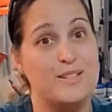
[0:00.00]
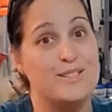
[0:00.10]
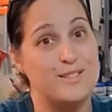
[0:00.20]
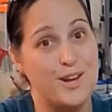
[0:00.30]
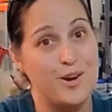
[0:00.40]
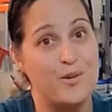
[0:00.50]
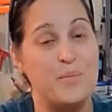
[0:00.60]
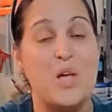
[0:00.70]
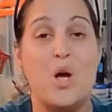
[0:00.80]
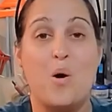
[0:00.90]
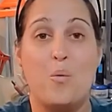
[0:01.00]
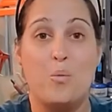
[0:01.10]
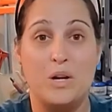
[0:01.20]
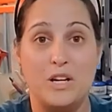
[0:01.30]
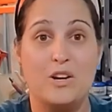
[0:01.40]
So
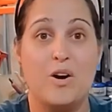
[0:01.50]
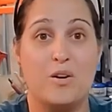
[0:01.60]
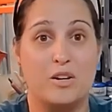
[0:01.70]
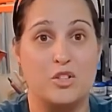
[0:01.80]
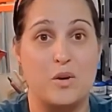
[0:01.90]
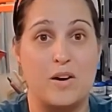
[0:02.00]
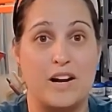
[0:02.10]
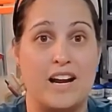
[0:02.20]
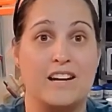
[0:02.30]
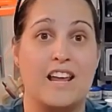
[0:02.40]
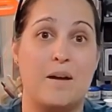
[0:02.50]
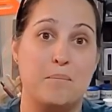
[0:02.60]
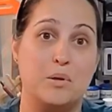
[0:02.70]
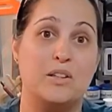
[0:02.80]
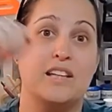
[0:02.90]
we are going to try our hand at
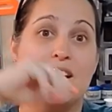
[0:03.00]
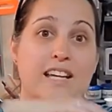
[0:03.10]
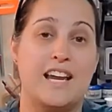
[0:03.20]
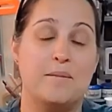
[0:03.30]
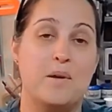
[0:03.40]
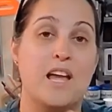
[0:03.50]
building that game.